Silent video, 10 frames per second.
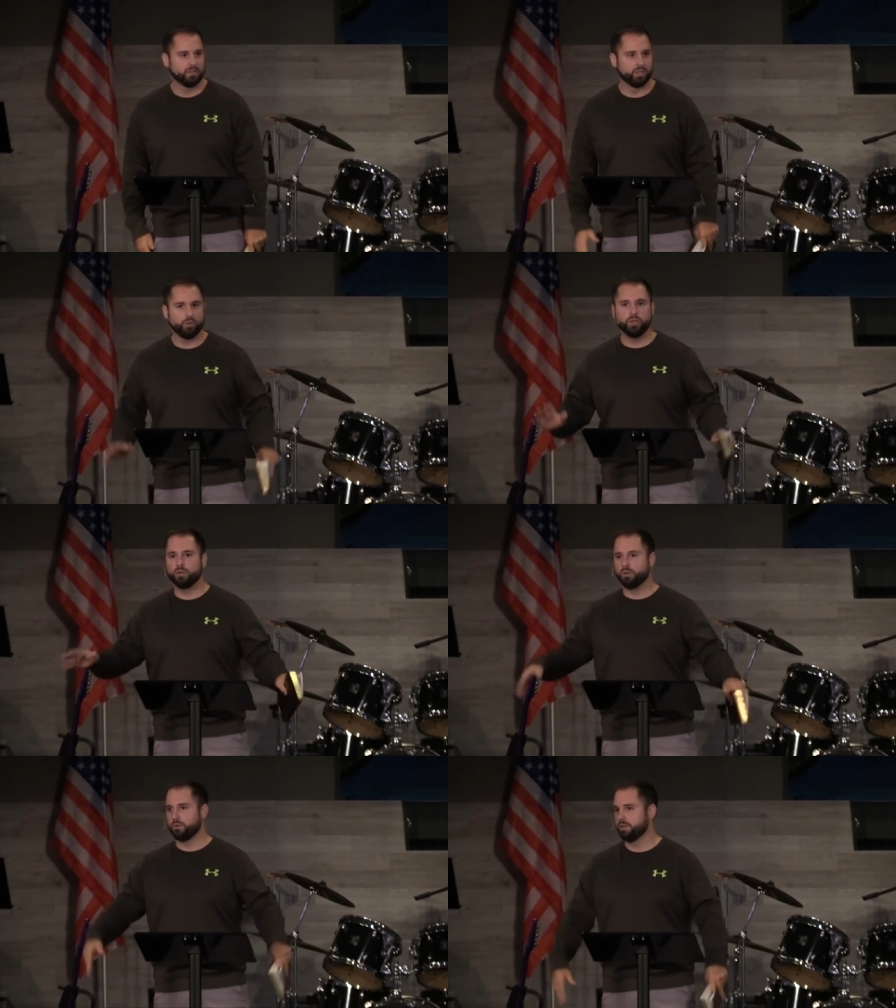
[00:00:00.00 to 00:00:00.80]
Do
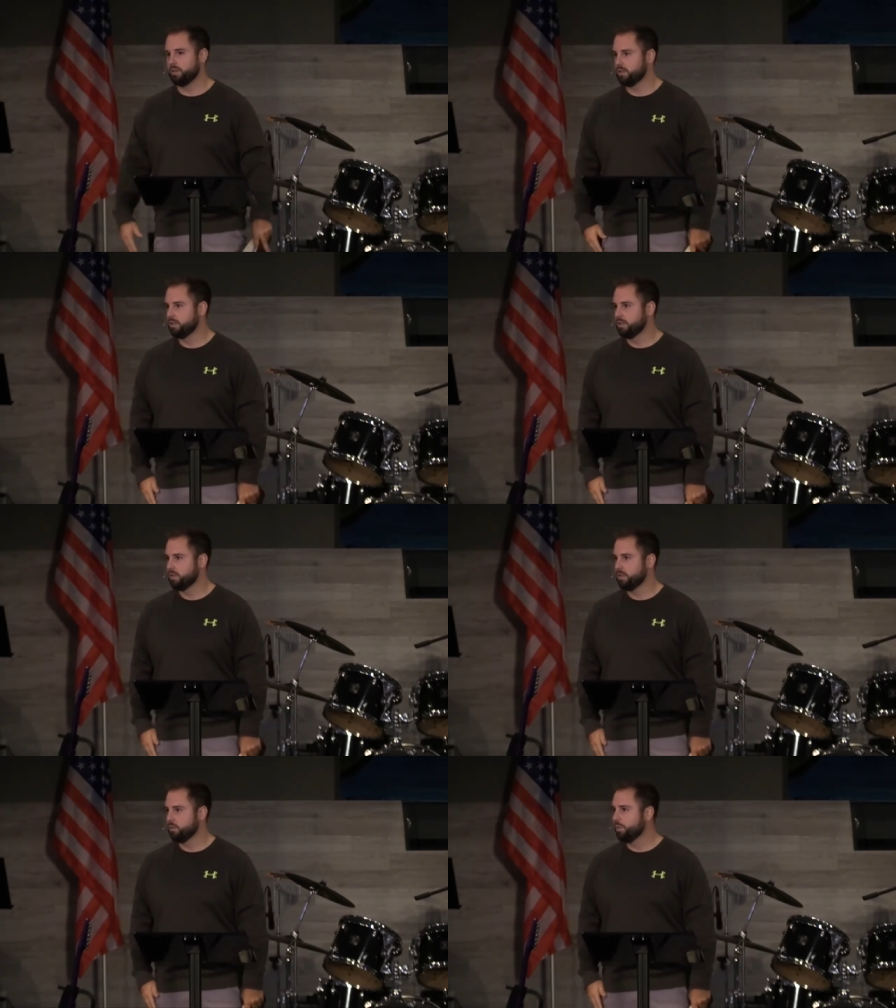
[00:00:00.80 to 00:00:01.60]
you?
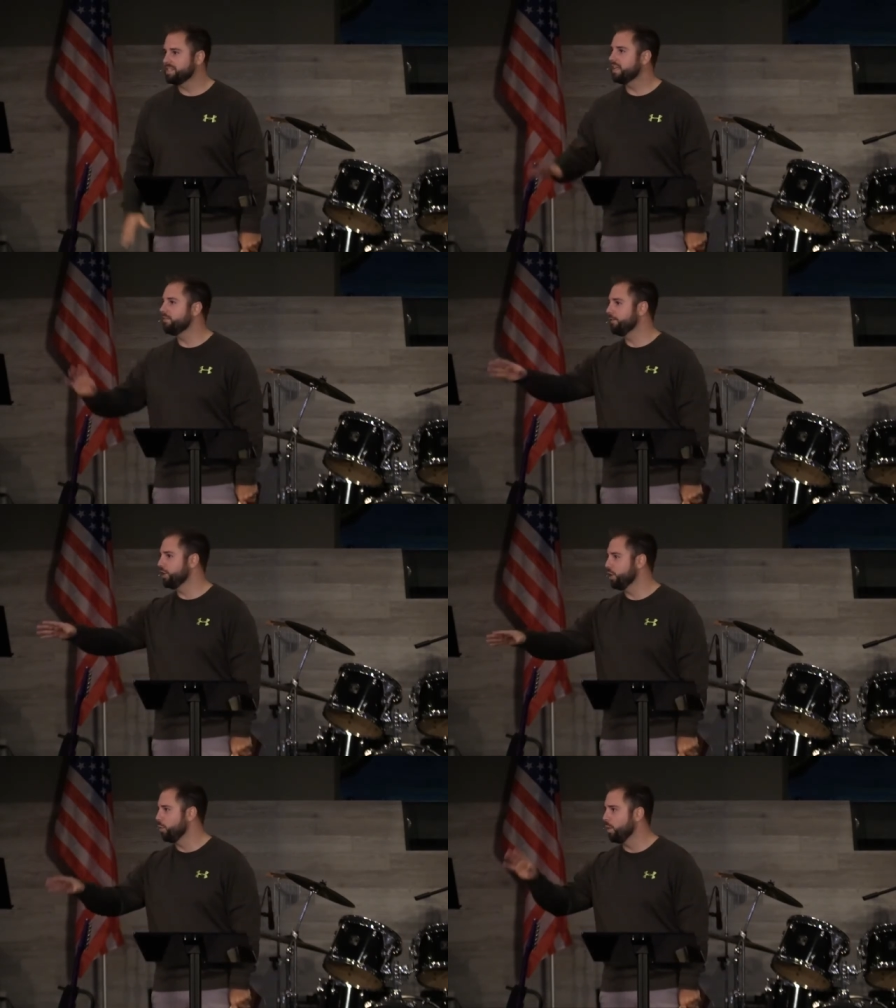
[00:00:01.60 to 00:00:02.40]
What's in it for
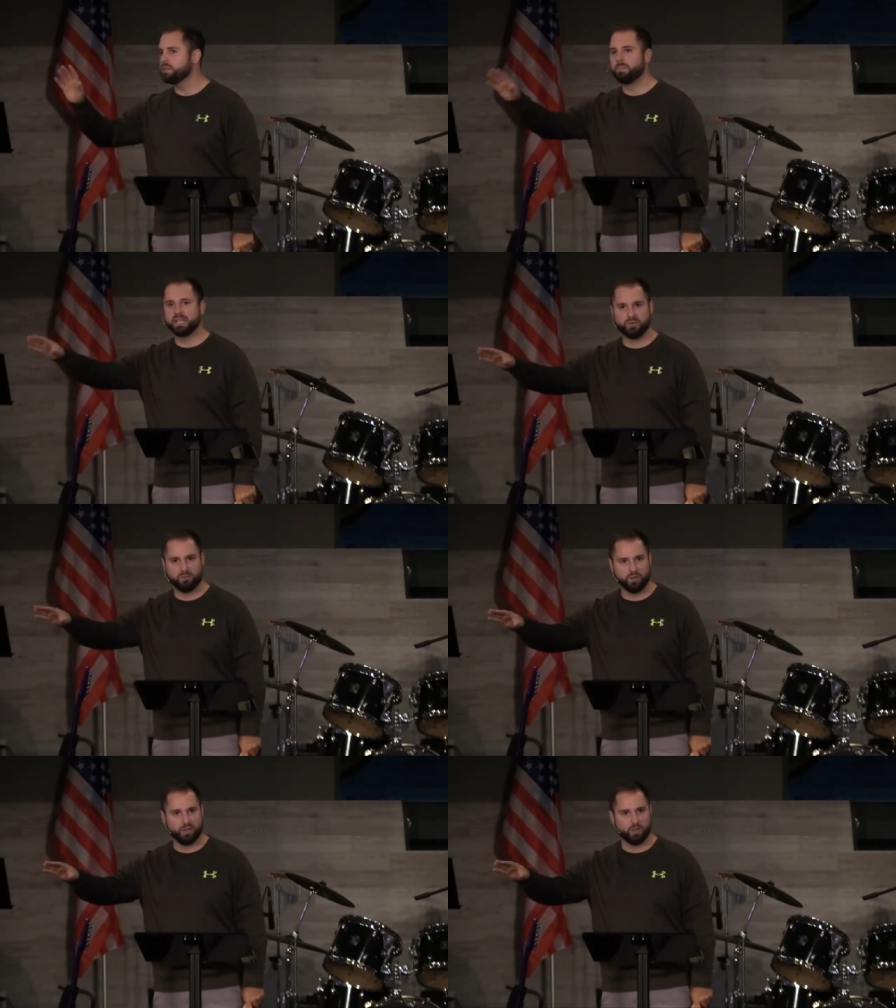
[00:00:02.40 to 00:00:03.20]
you? What's best
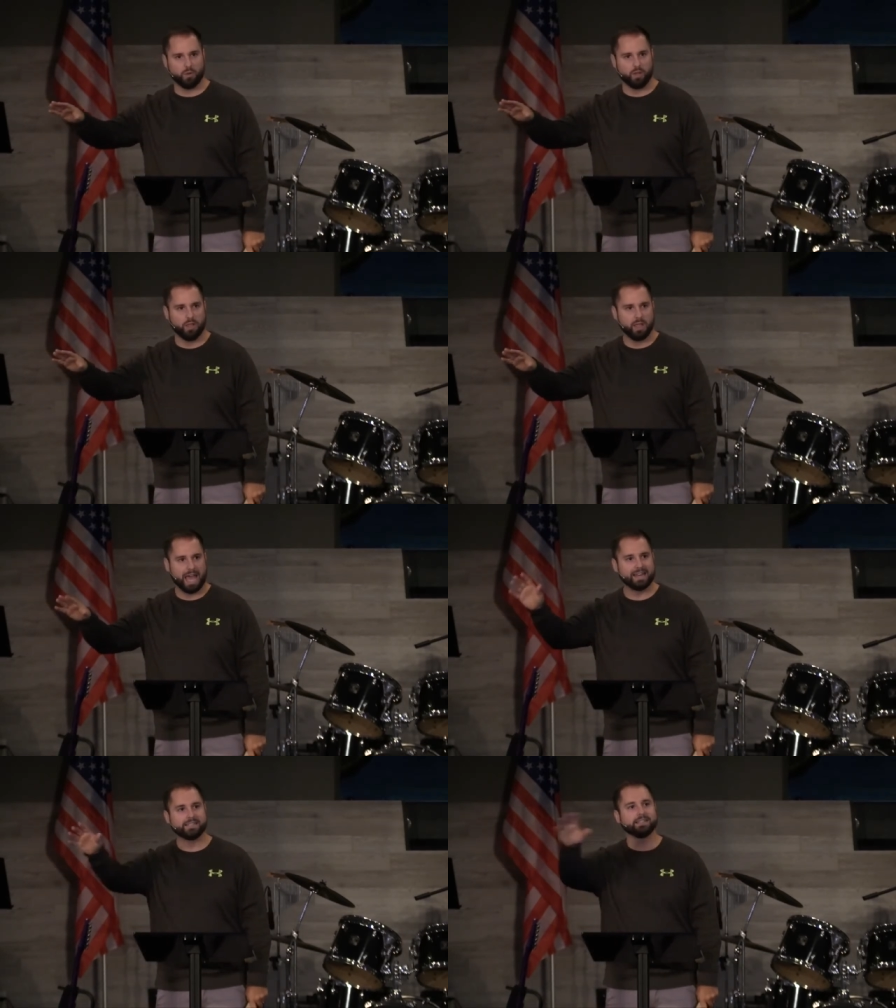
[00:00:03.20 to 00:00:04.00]
for you?
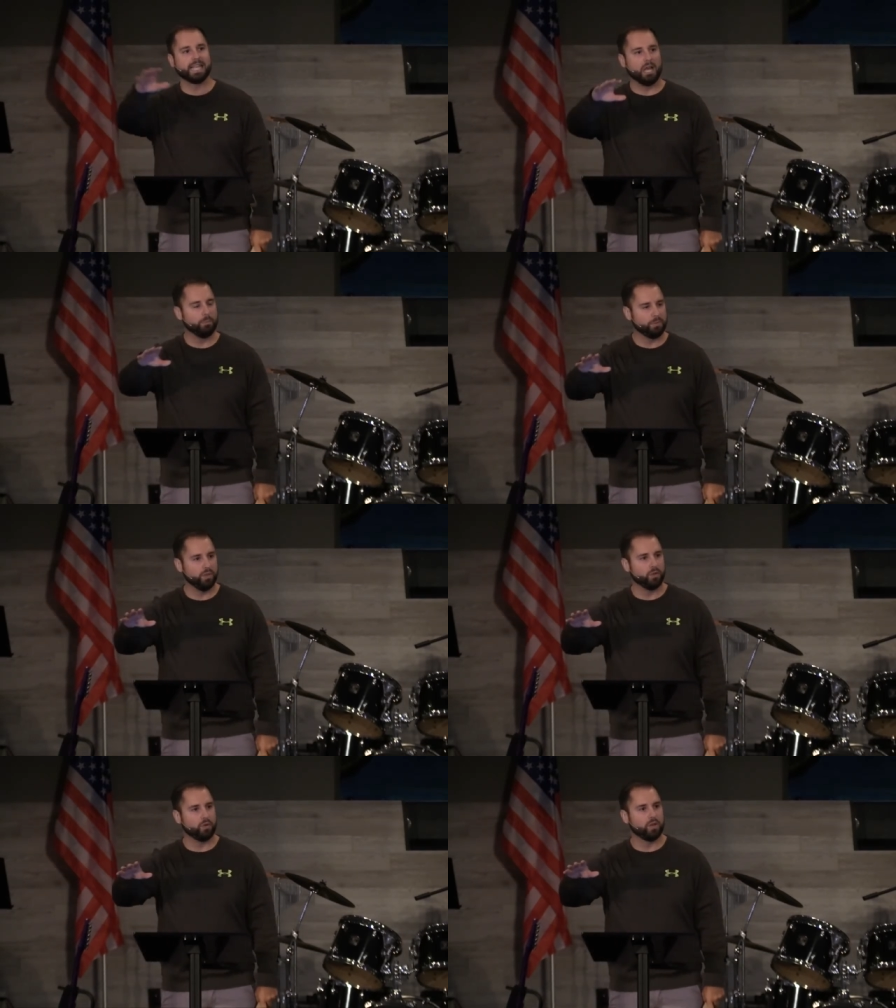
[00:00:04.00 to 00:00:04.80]
How does this help
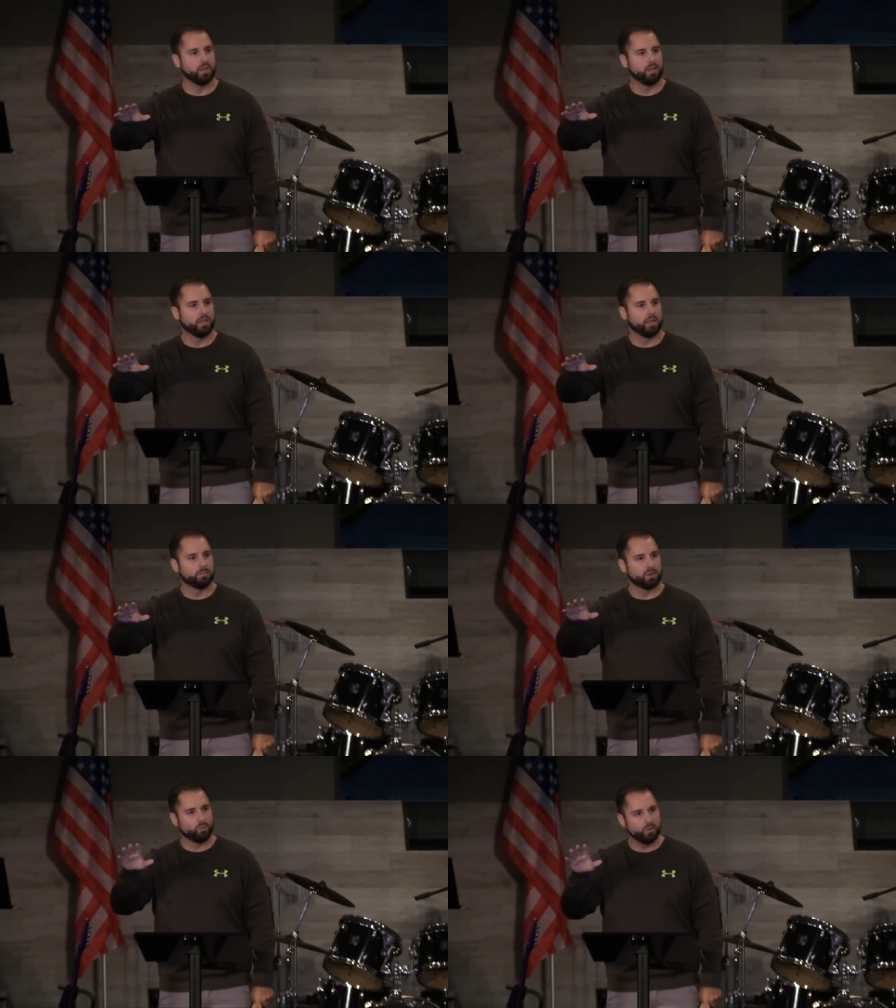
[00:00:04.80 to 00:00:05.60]
you?
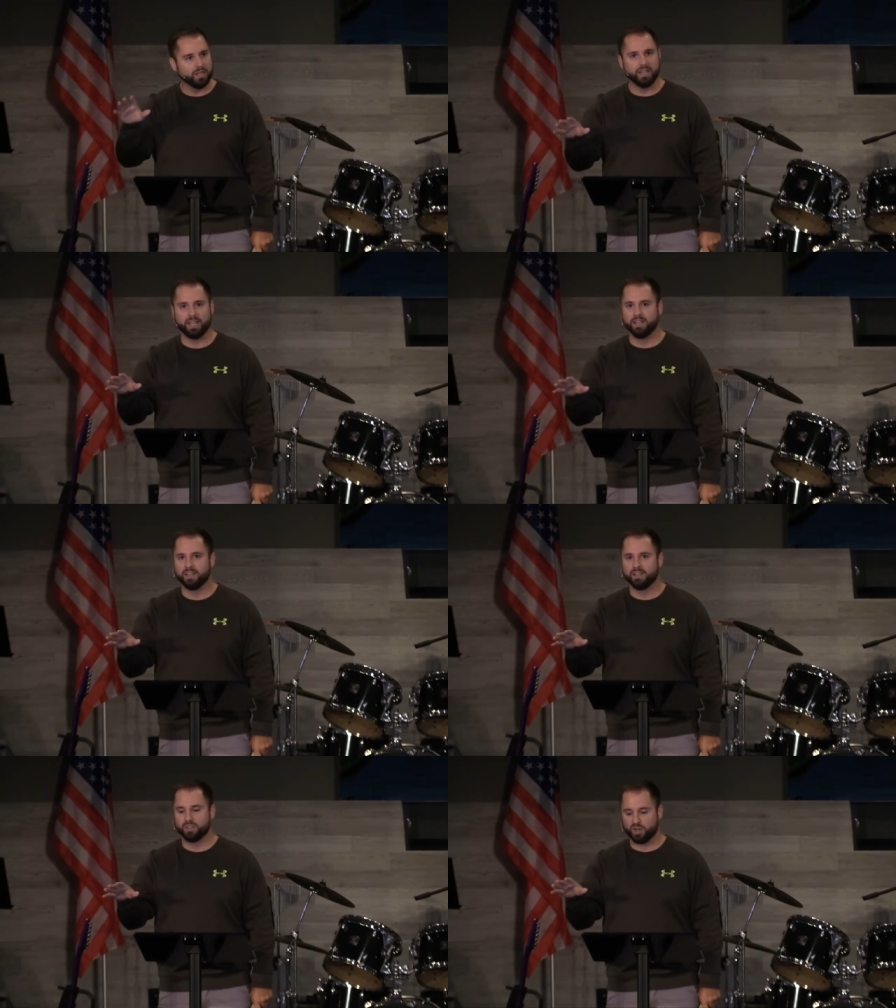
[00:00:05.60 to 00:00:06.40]
But really,
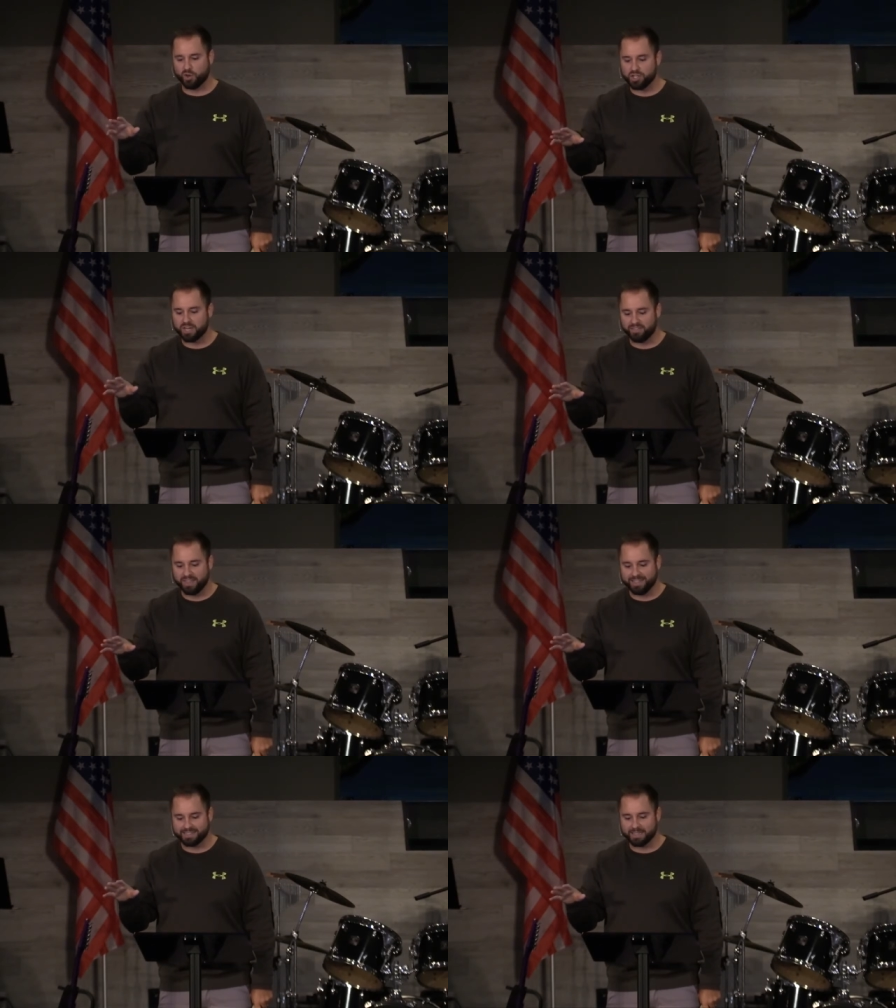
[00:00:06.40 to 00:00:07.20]
the Christian
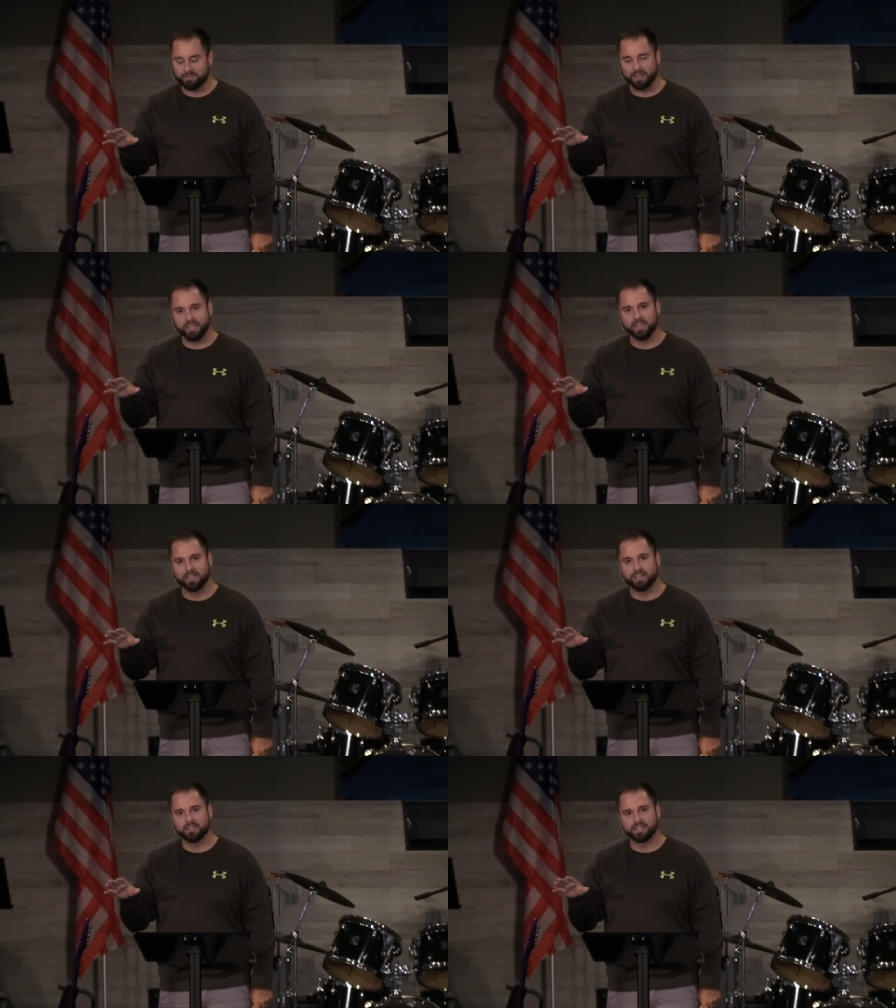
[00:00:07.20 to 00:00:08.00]
thing is simply
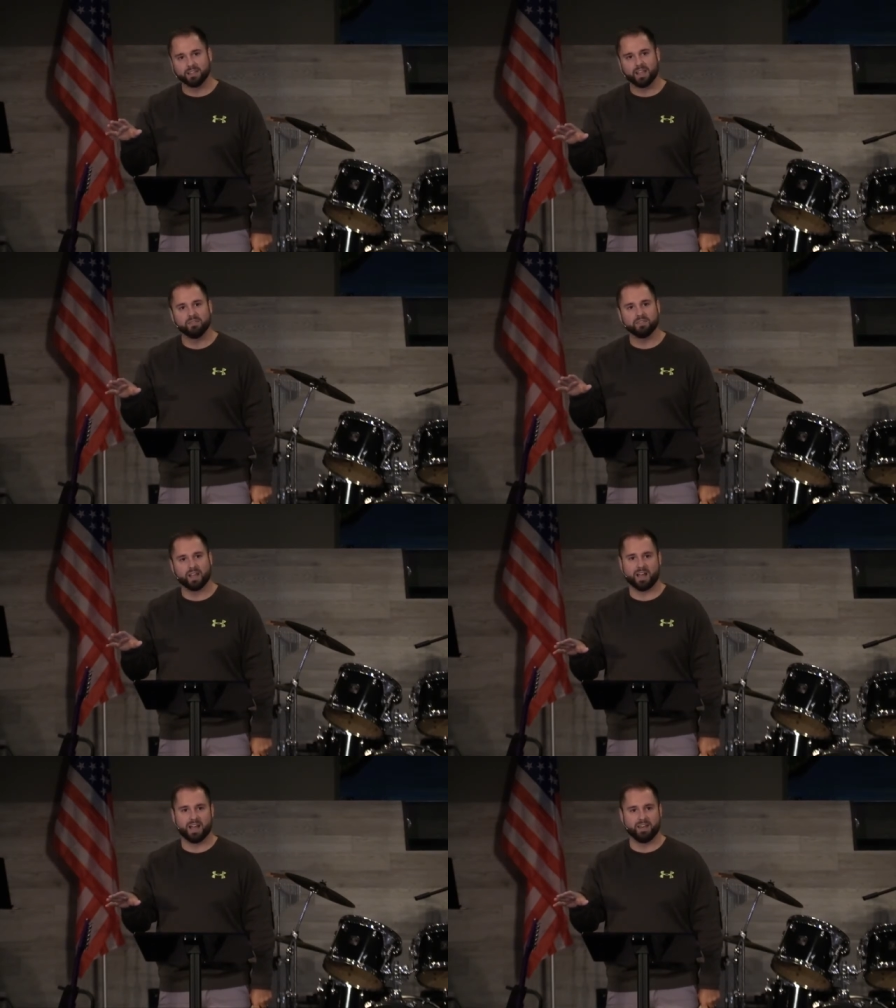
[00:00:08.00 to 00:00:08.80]
to love
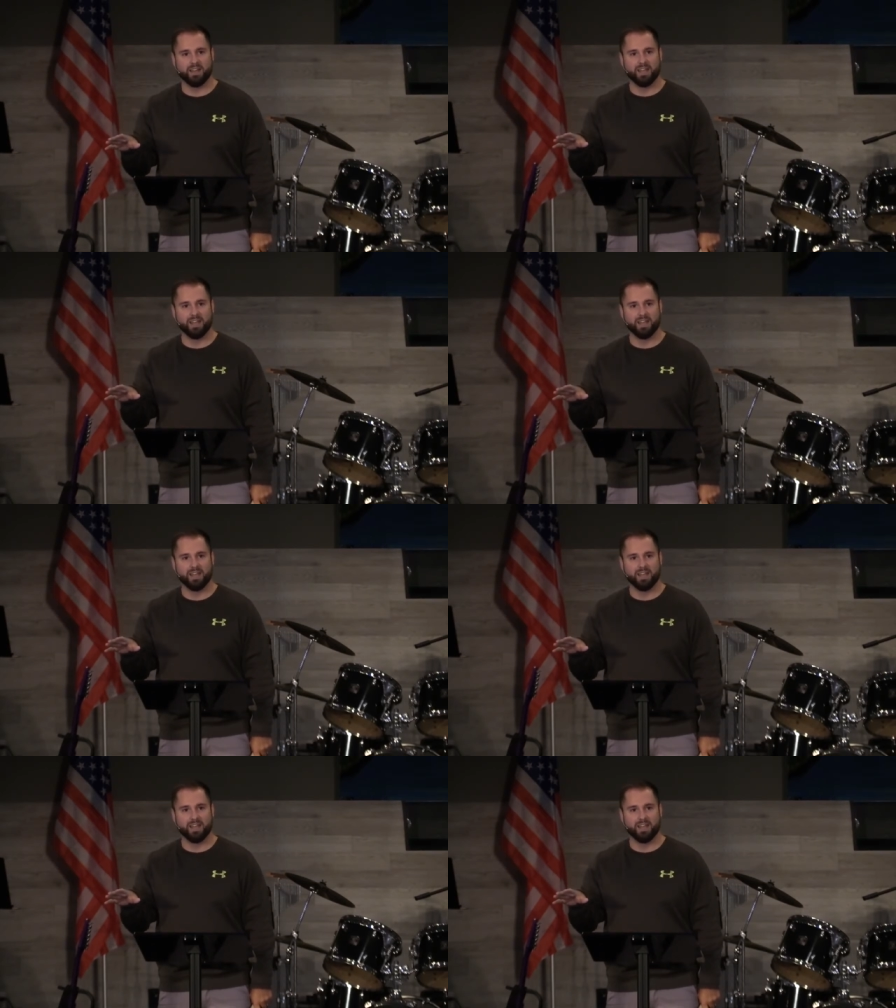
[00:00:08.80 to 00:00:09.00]
God